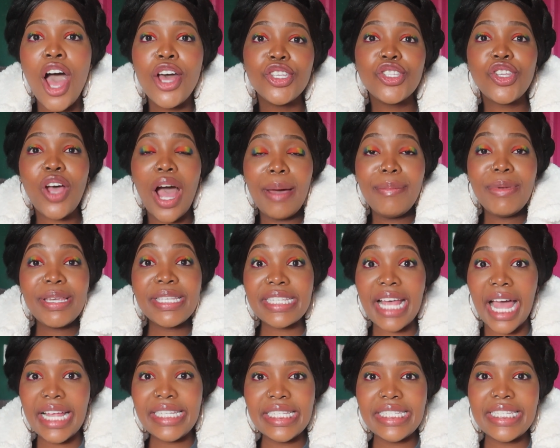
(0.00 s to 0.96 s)
So I'm
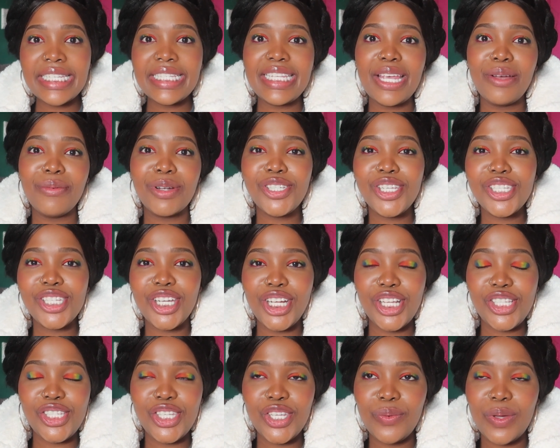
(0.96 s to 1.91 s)
excited to see what she's going
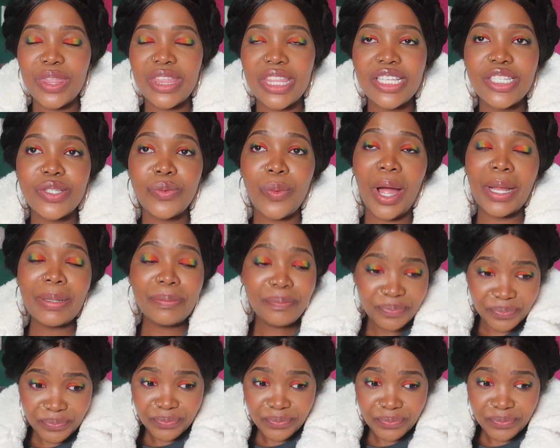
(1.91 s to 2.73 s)
to do with this one.